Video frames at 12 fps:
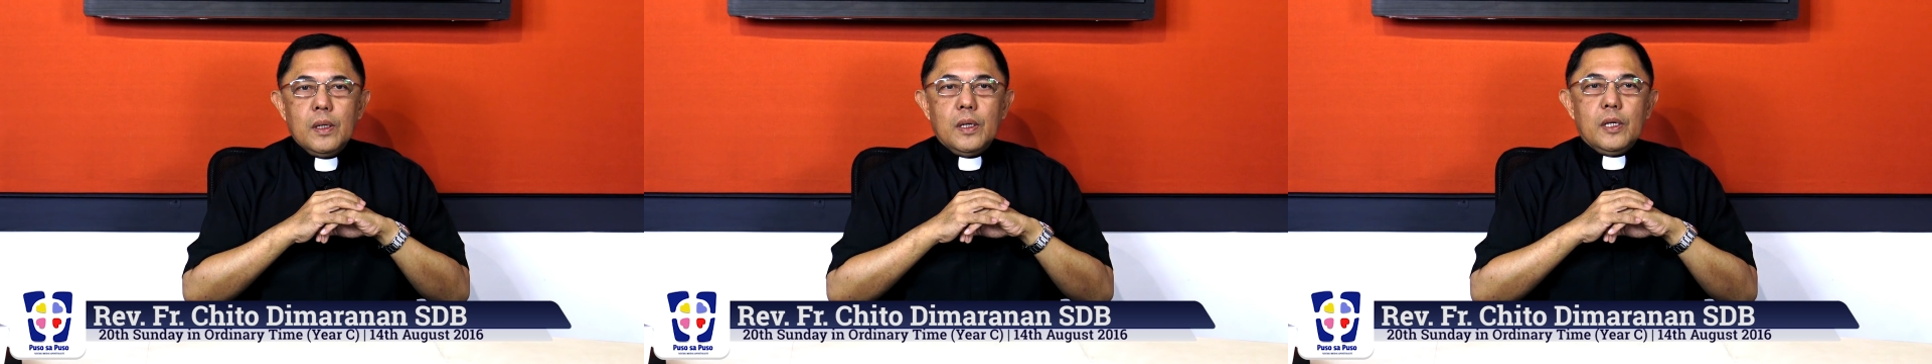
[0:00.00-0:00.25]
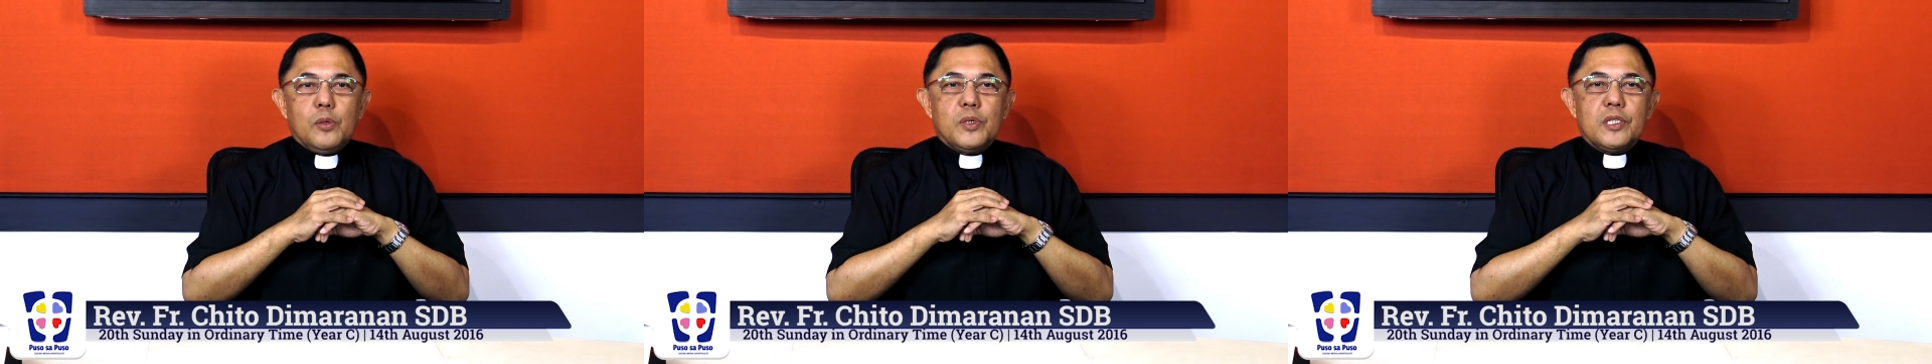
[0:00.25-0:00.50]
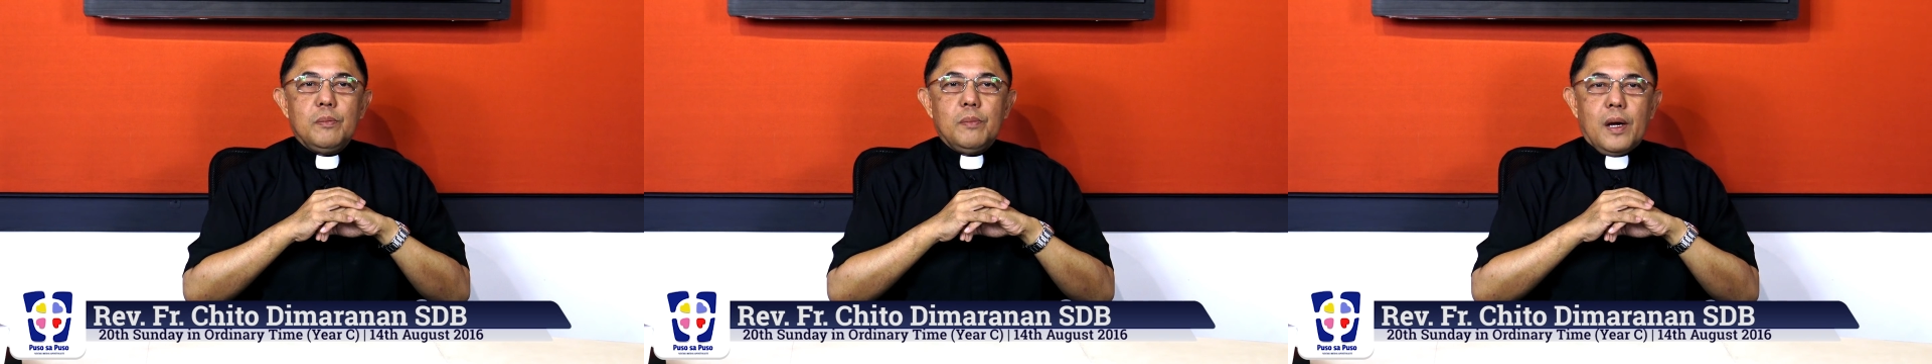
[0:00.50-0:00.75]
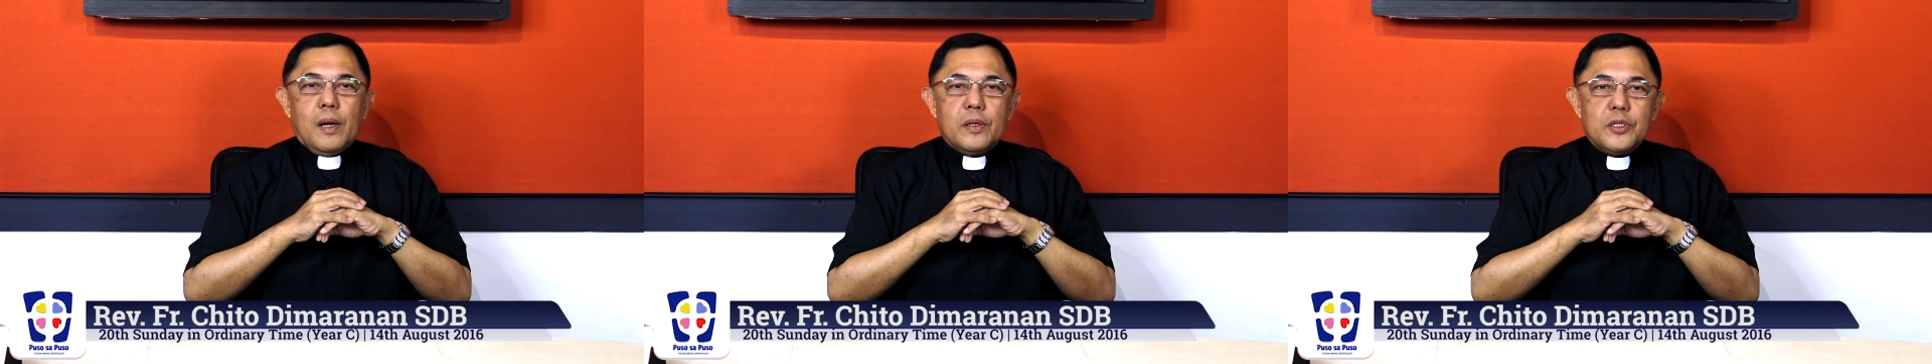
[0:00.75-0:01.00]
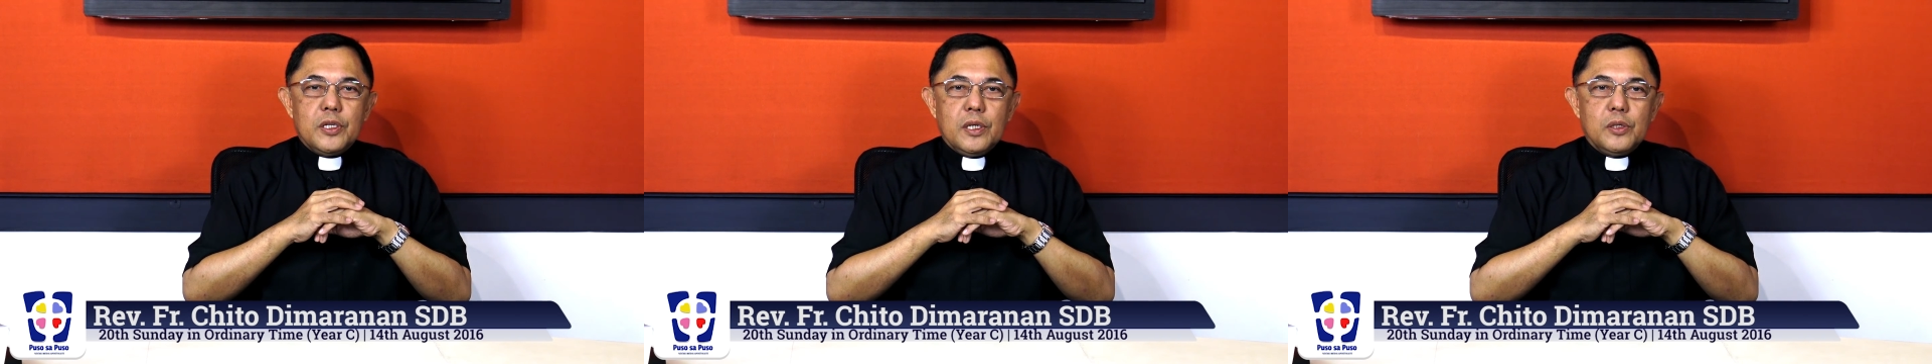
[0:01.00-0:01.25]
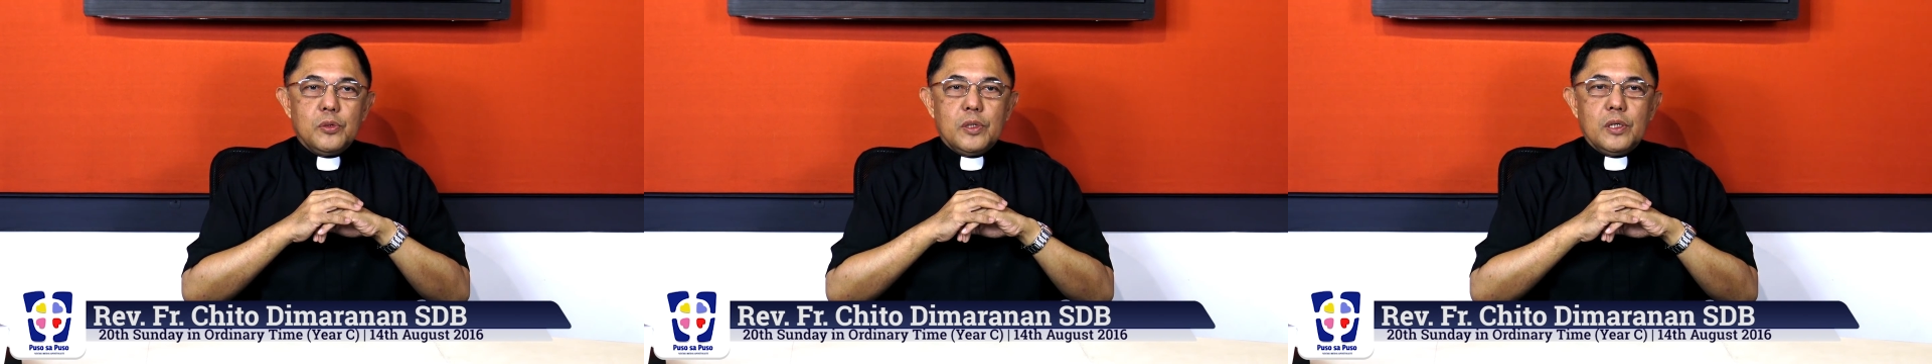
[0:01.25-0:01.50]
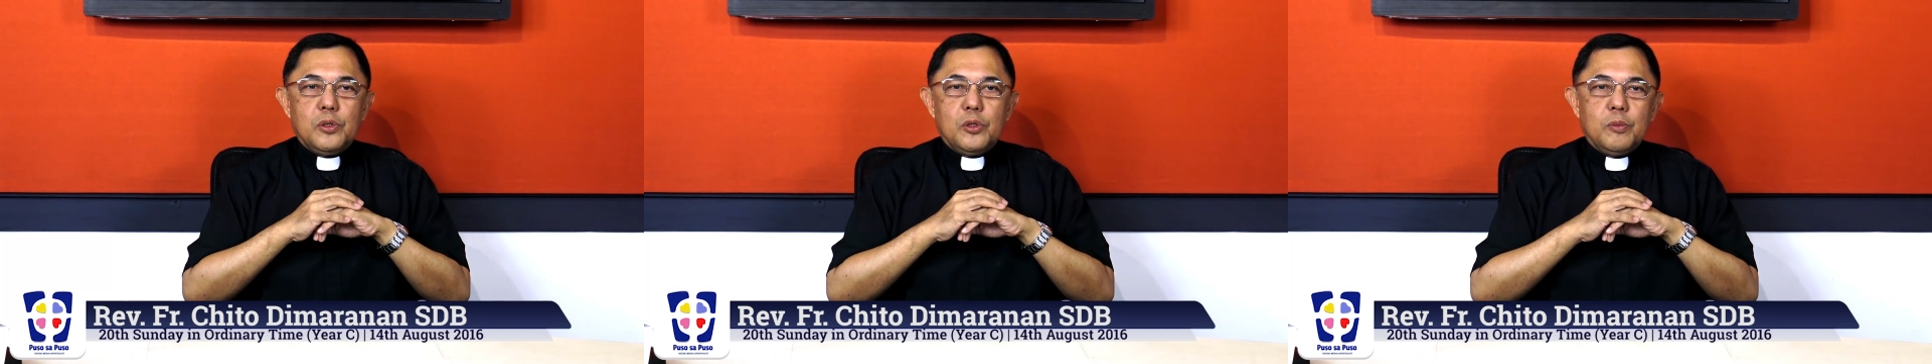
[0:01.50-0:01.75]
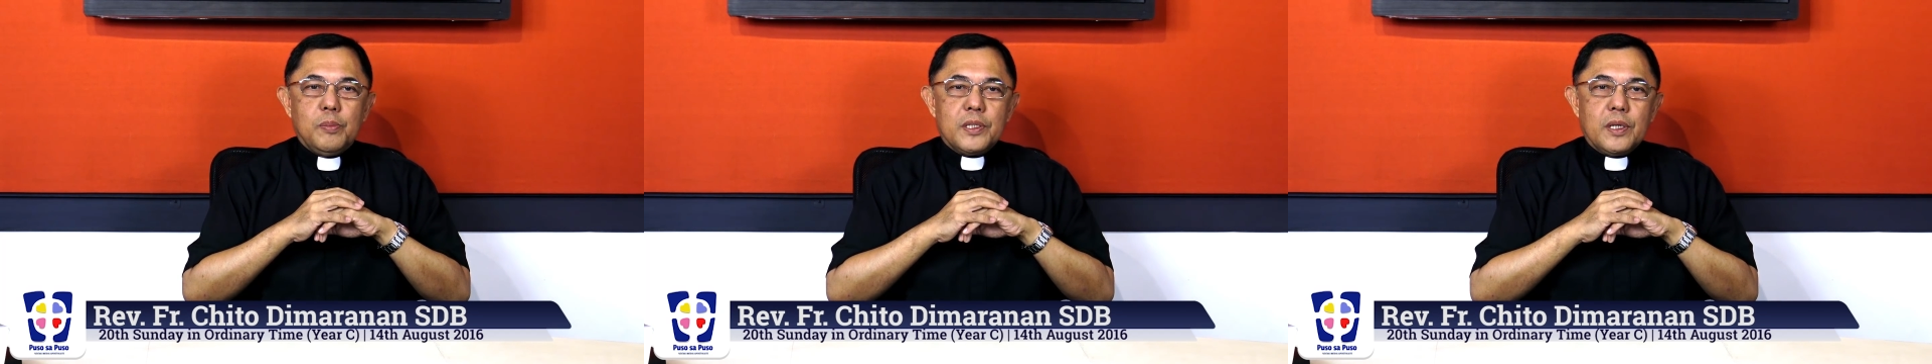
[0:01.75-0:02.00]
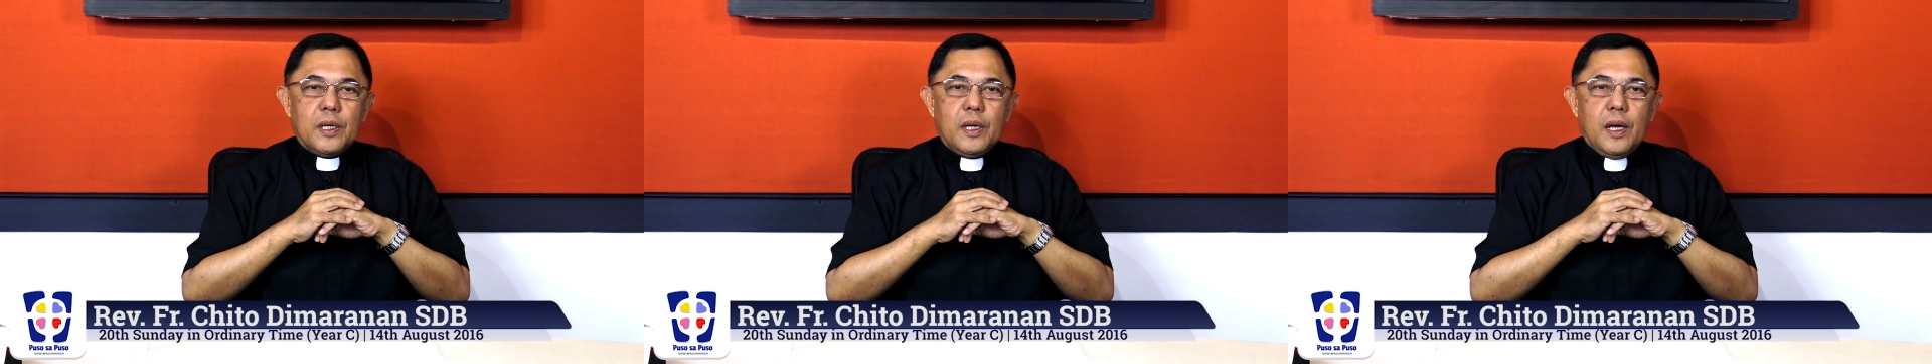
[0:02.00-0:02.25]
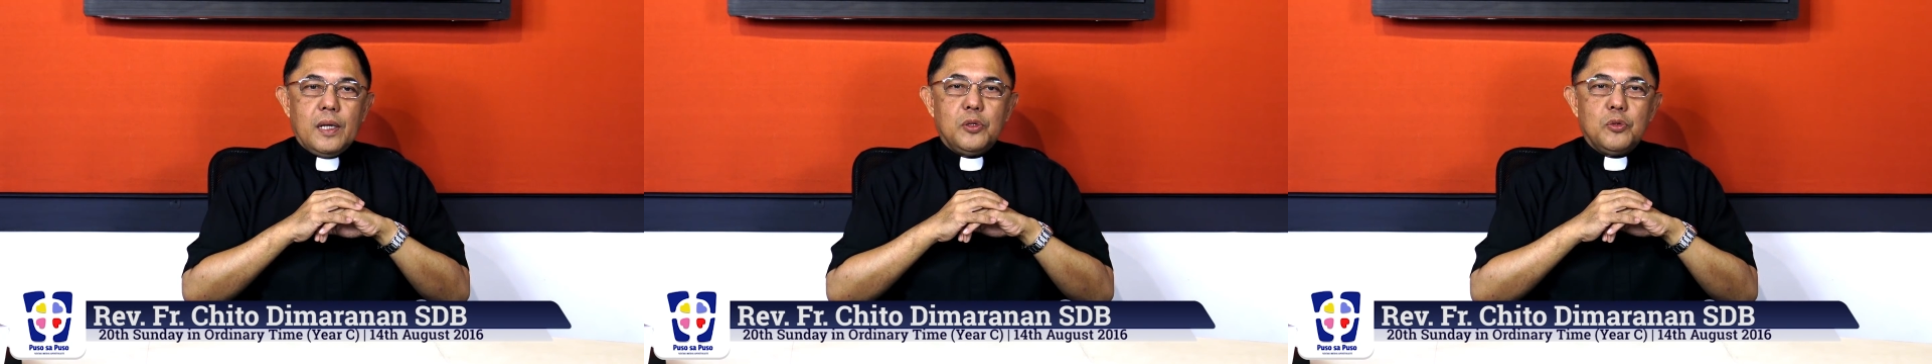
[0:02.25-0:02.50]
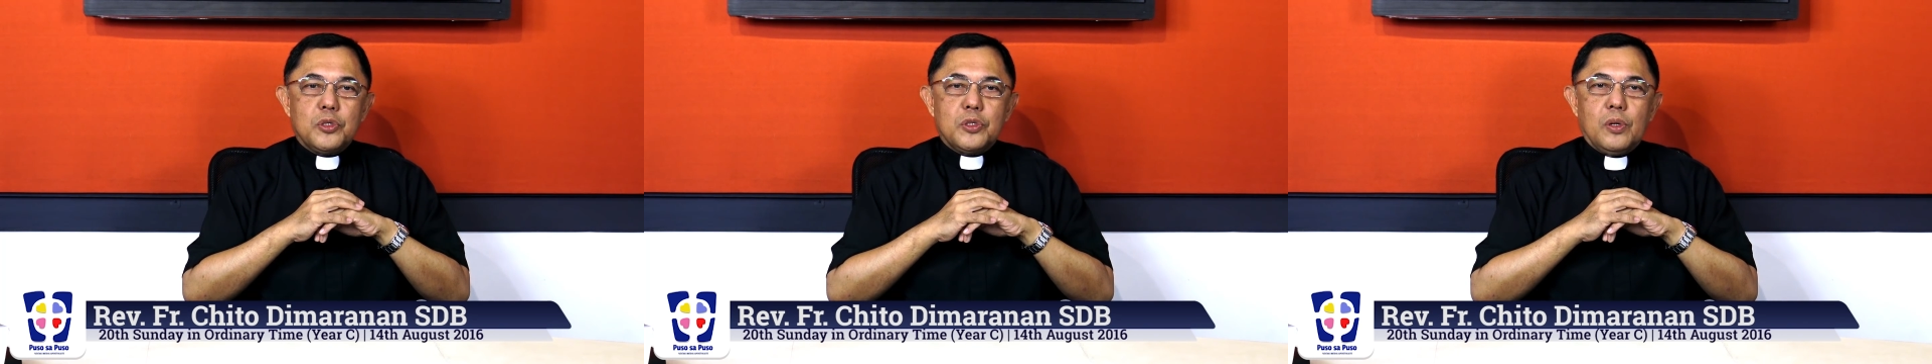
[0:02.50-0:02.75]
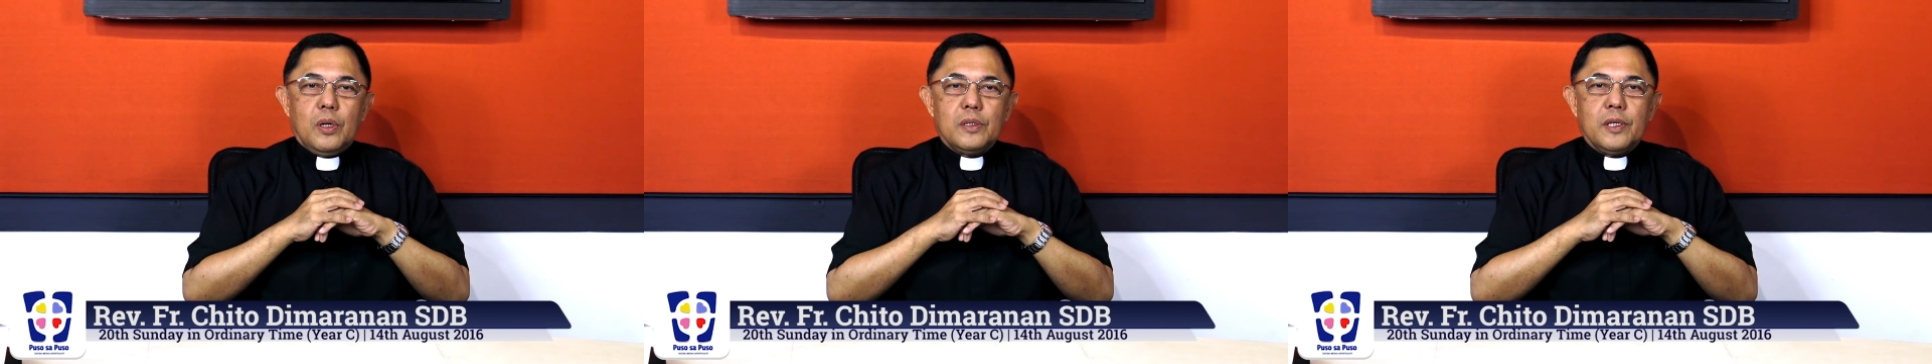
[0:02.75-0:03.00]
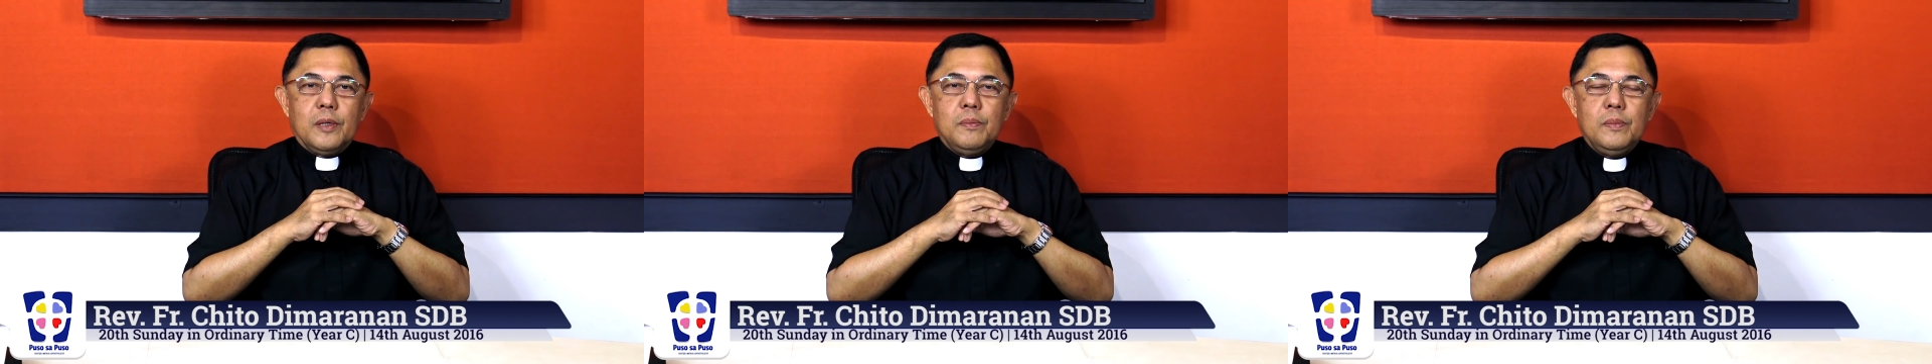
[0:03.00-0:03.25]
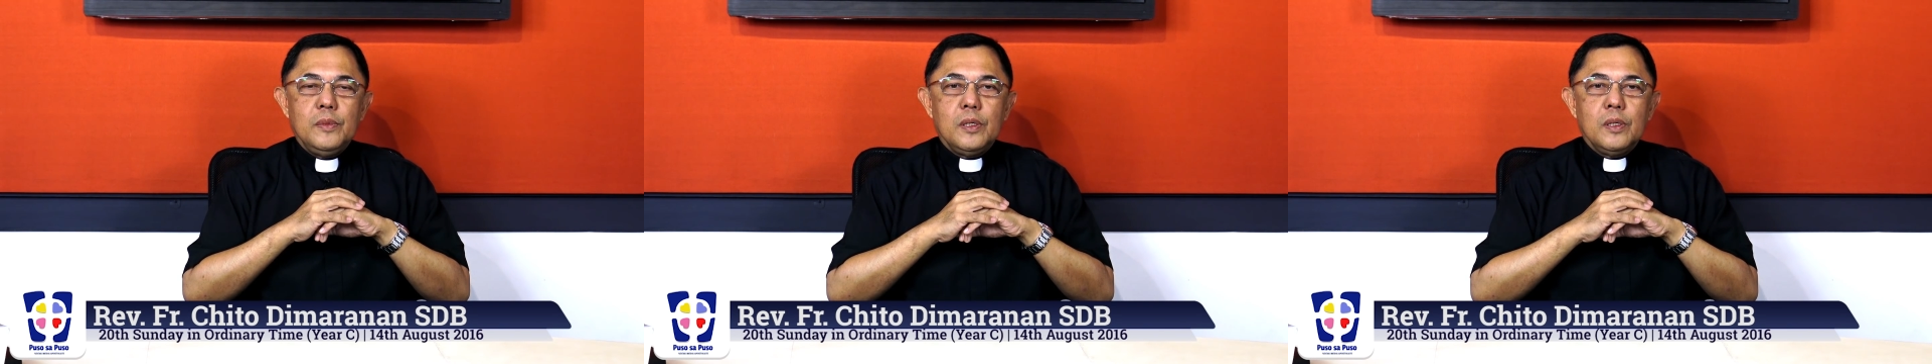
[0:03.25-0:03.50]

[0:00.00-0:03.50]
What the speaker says: It was embarrassing to the group as I had to stall them